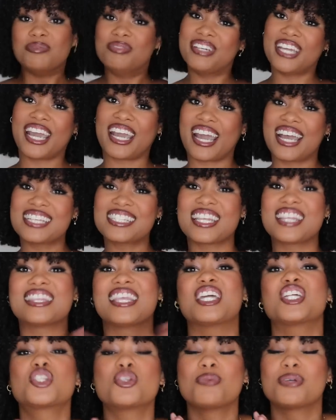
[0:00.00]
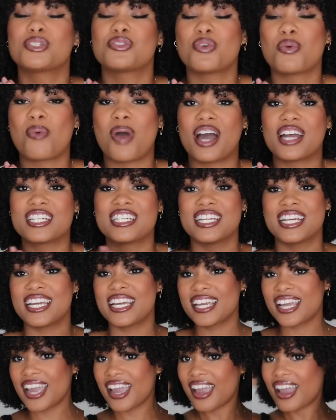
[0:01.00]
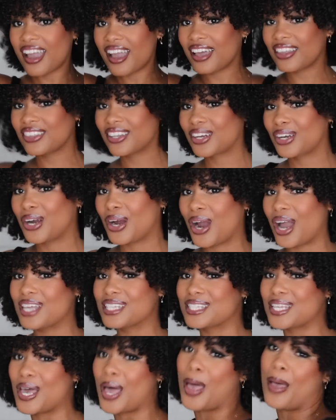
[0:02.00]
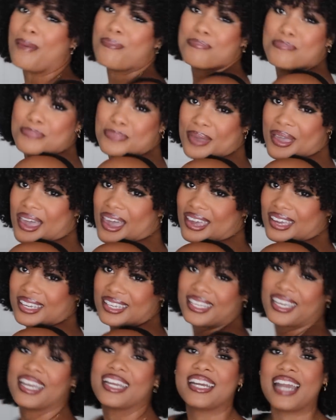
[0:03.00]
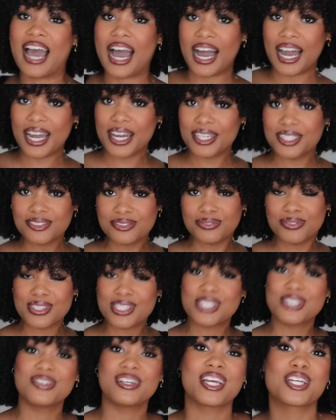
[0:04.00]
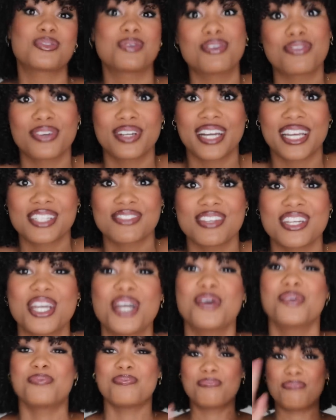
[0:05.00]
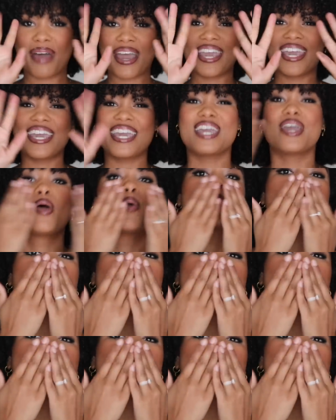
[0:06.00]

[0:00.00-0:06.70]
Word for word: But yeah guys, thanks so much for watching. Cross, I'm back. And I will see you next week for the next video. Bye.